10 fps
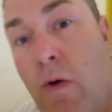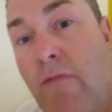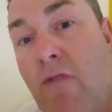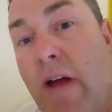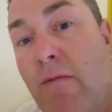the
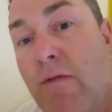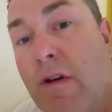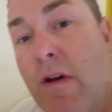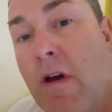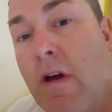way round,
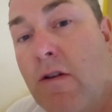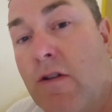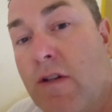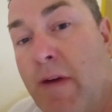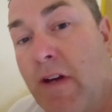
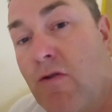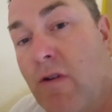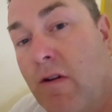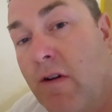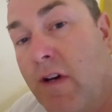just to make
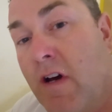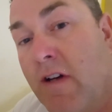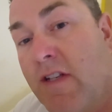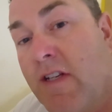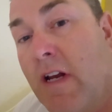sure I'd got a
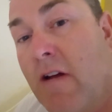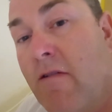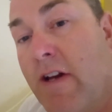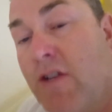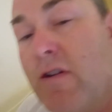nice
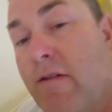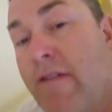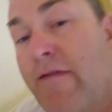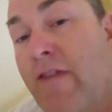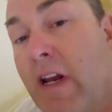sealer edge
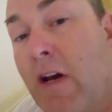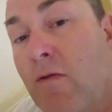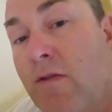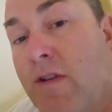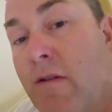for filling
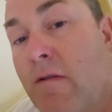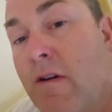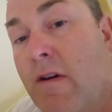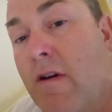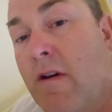onto.
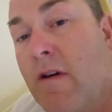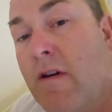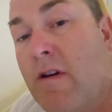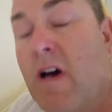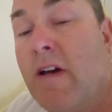
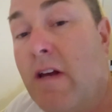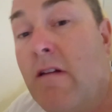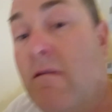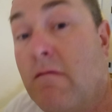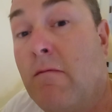
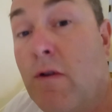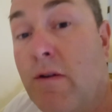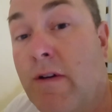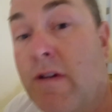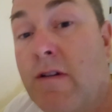I.e.,
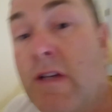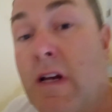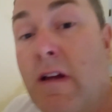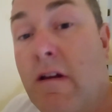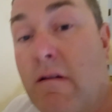what do I
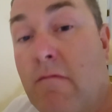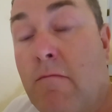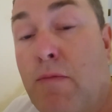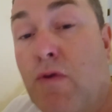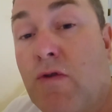tell you?
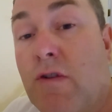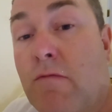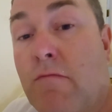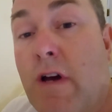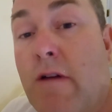Put
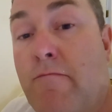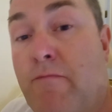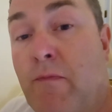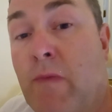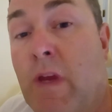some
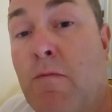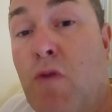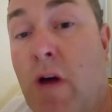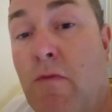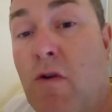
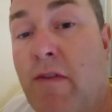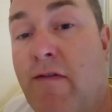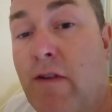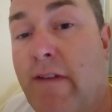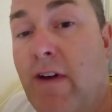primer on
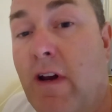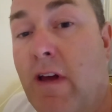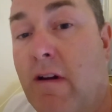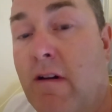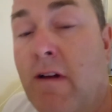before you fill
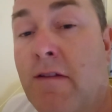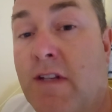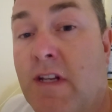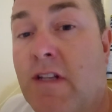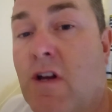it, and the
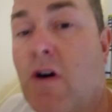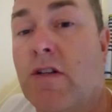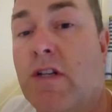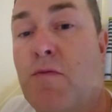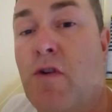Zinsa
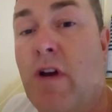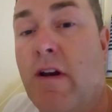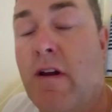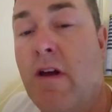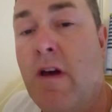Guards is
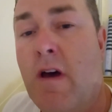brilliant.